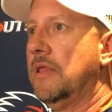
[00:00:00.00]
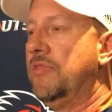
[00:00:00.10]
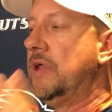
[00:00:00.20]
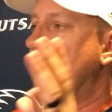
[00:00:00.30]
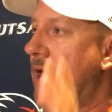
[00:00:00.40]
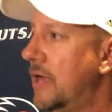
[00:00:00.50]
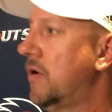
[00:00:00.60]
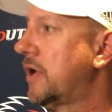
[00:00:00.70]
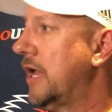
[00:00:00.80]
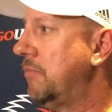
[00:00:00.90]
then NIL
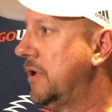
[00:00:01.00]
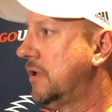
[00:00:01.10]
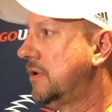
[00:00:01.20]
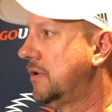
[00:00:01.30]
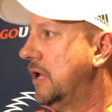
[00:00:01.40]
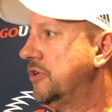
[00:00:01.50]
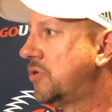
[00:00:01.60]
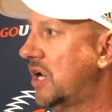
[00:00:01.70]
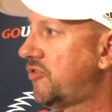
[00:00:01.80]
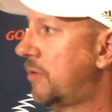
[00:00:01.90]
came in, and
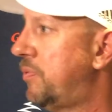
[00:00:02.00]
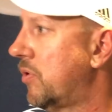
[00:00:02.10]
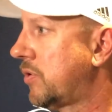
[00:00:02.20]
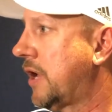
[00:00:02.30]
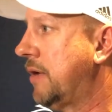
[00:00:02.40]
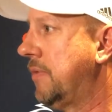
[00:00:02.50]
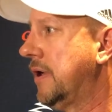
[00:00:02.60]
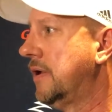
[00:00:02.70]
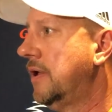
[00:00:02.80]
transfer portal came in.